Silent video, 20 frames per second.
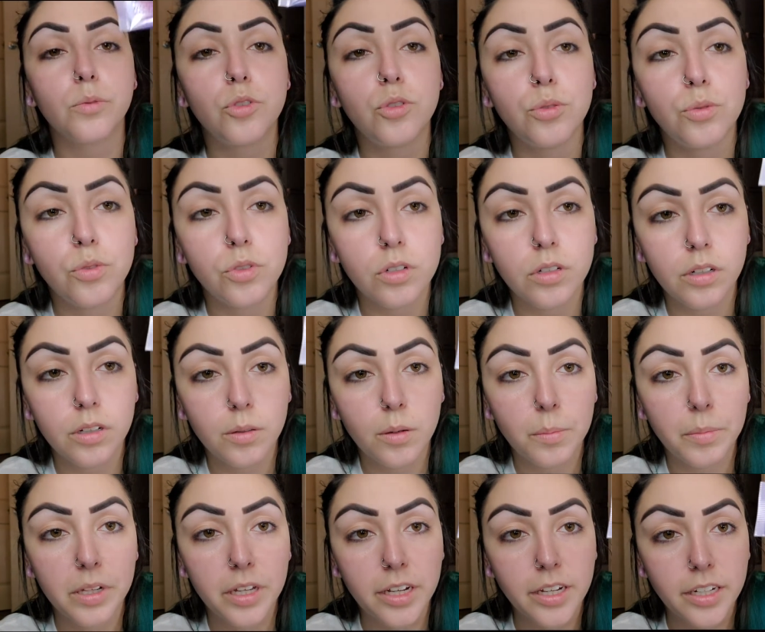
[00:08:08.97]
to start
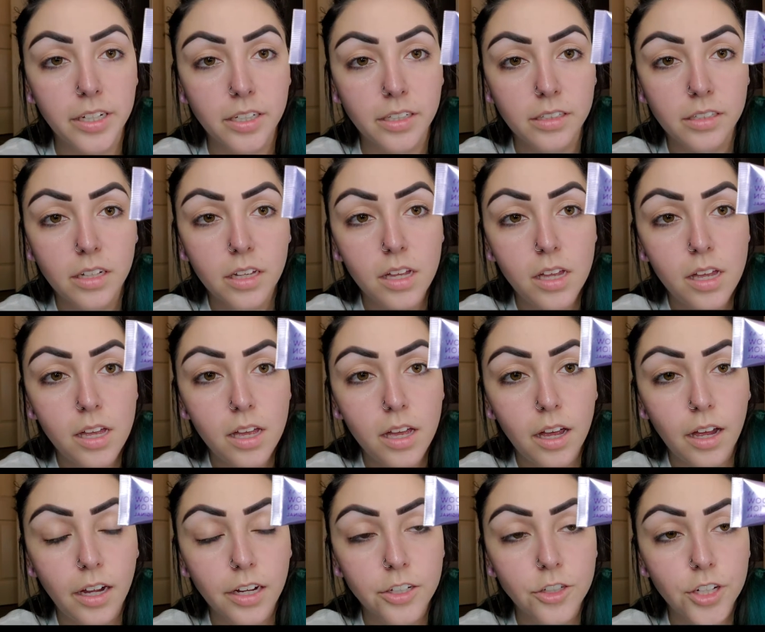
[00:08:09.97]
applying
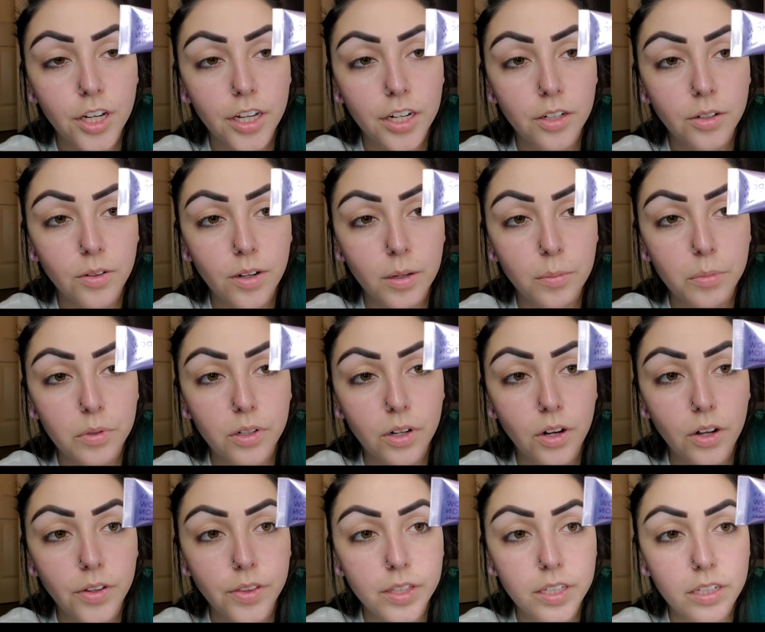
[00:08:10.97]
eyeshadow I put
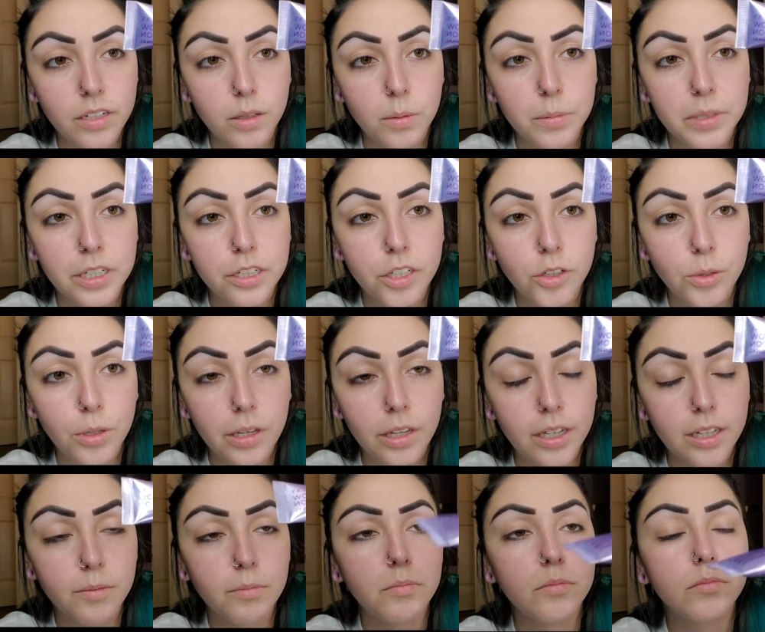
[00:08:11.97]
on the Urban Decay
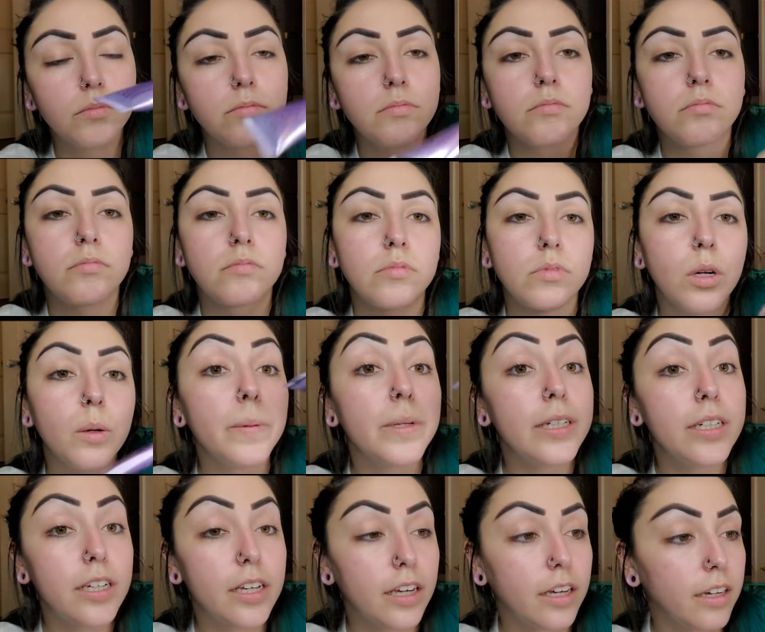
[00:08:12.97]
Urban
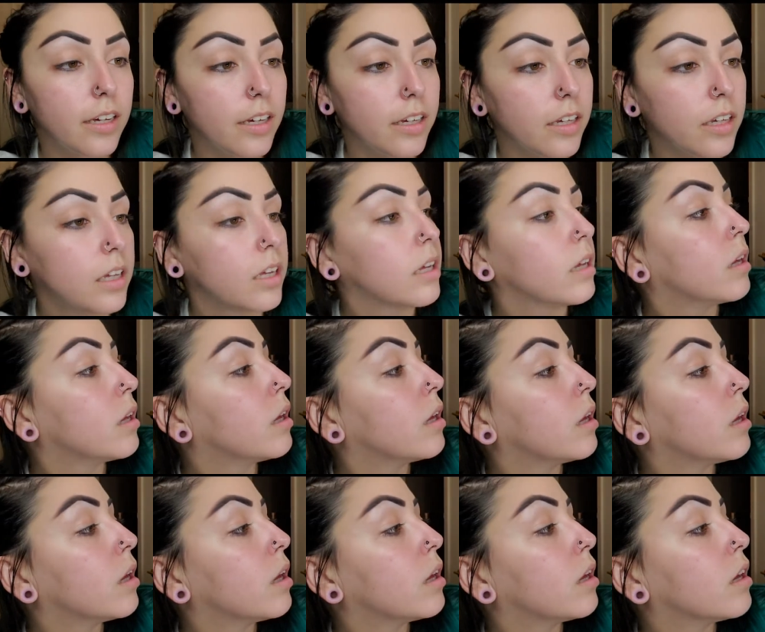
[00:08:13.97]
Decay
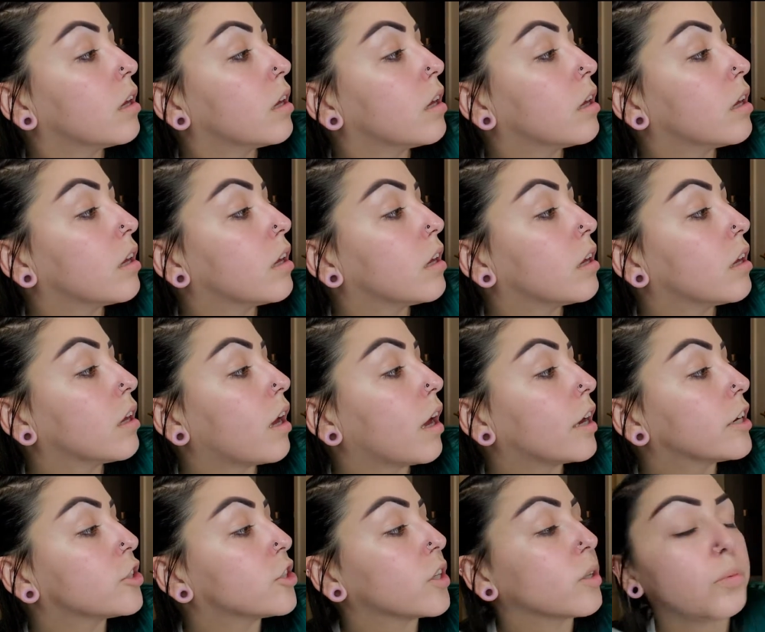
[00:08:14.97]

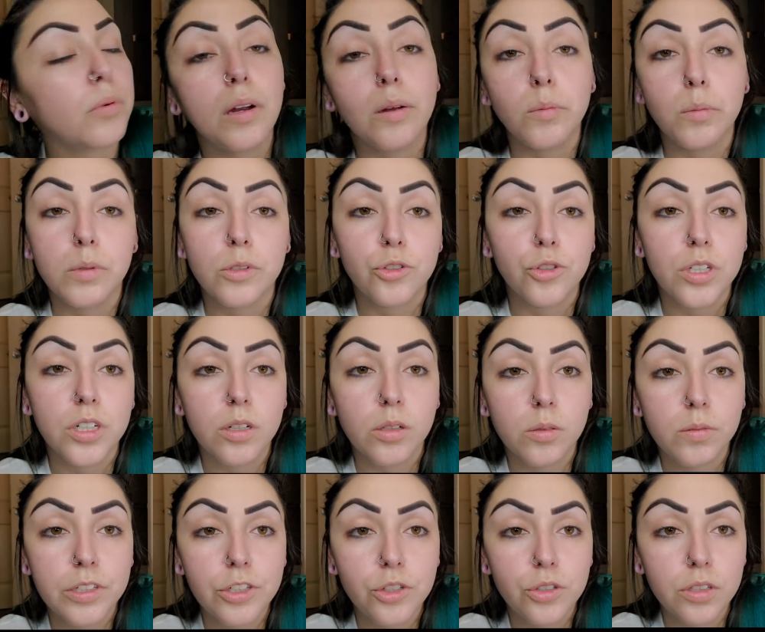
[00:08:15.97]
eyeshadow primer potion in
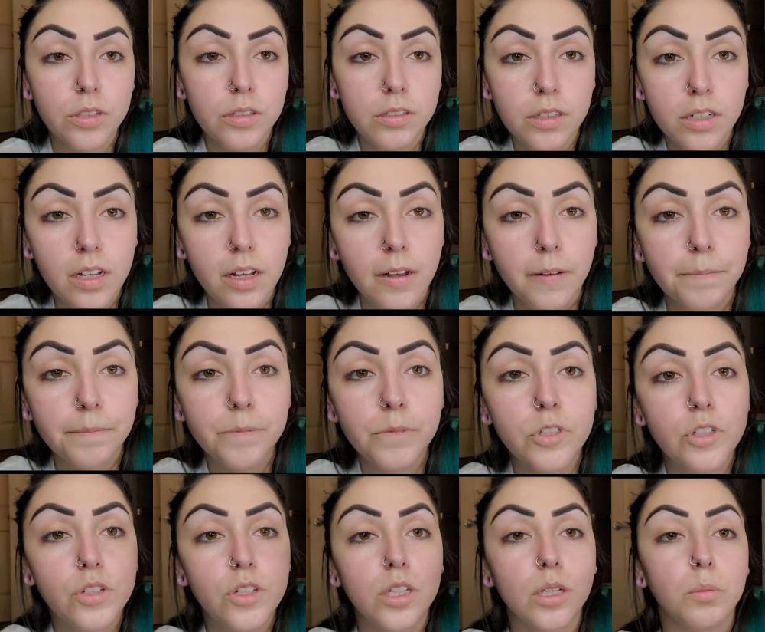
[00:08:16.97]
original um
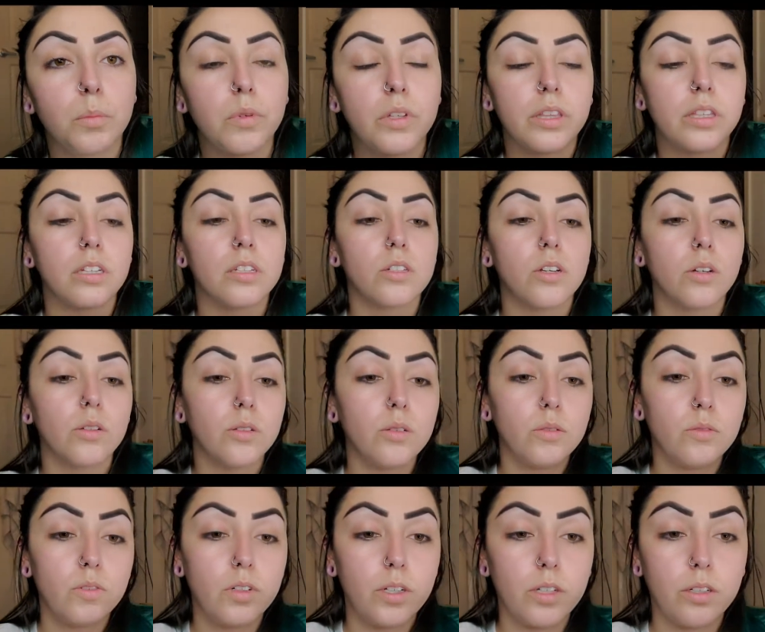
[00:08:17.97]
just gonna put this all
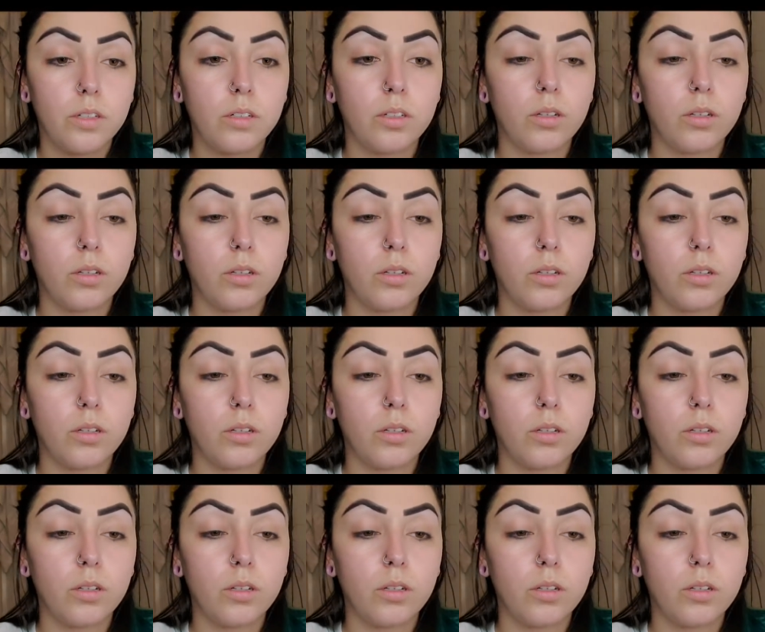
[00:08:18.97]
over